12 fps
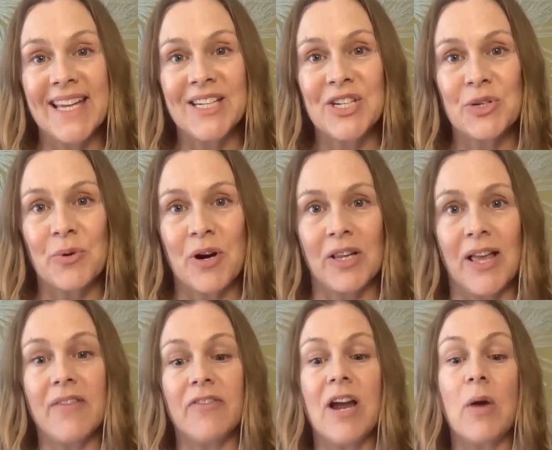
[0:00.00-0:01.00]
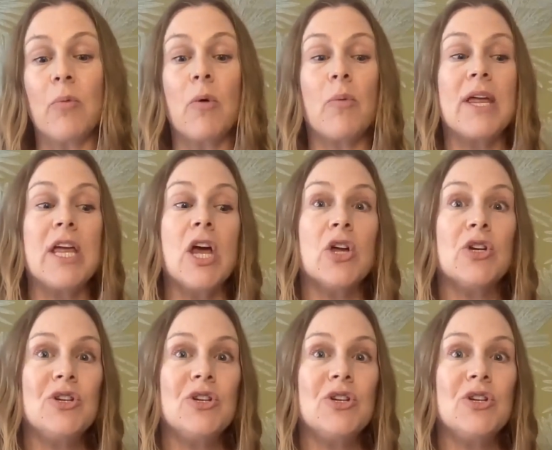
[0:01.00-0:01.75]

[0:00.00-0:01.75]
into our life, not what we